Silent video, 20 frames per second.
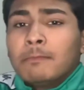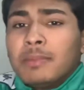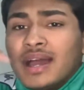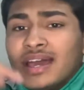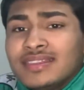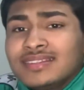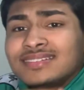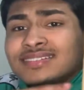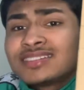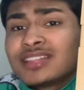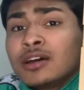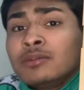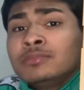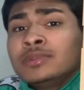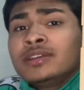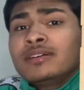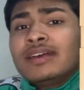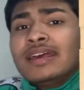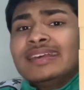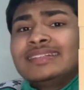the thumbnail
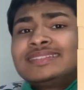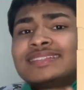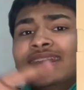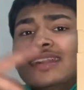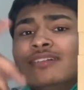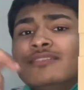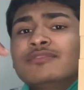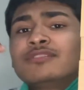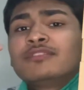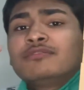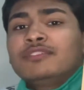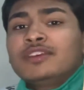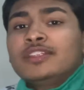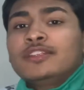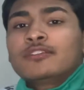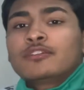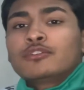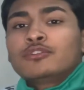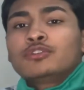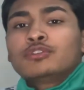and title of the video,
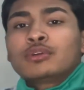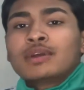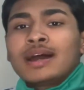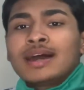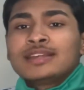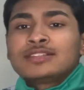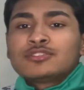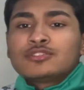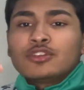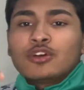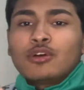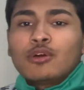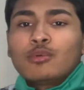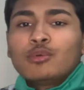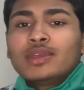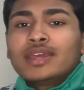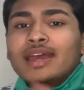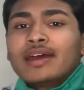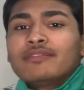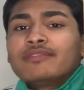you guys know we
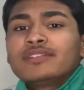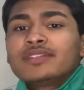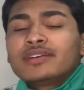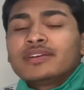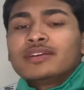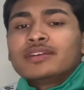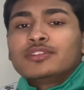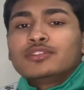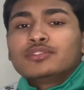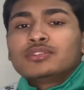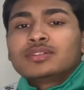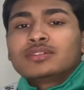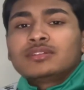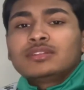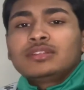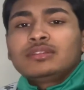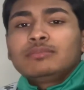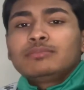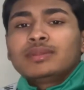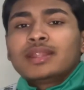have the Utility
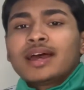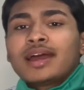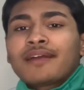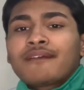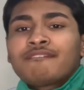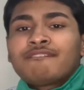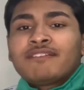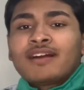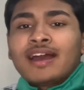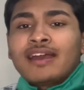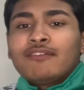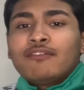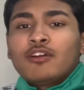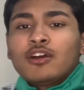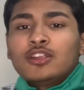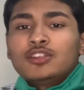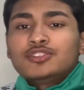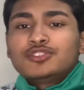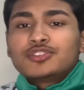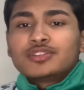Black
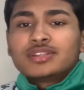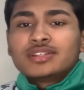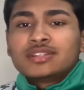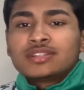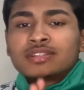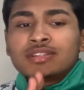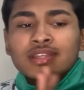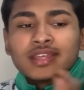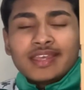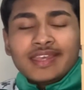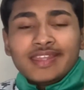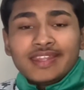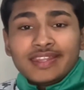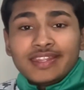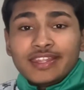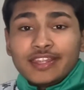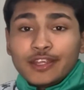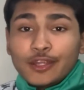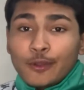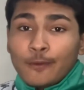500s in
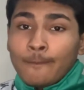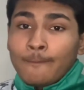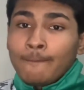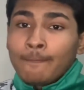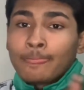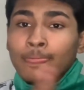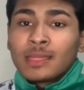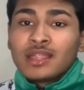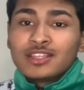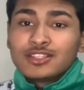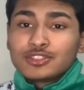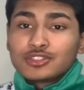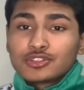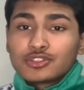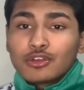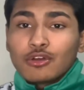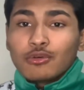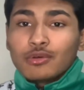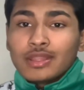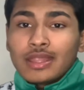here. So
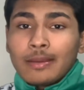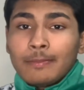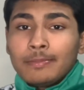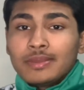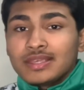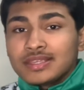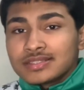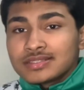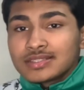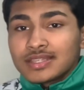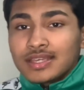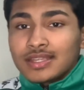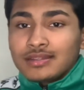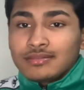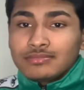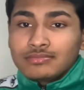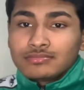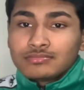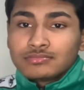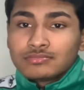with that being said,
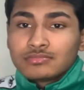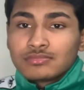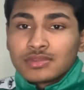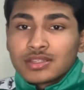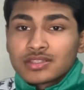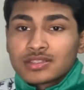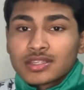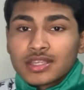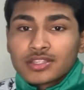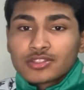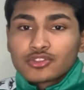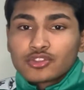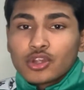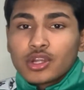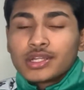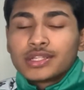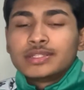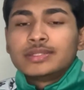let's get started.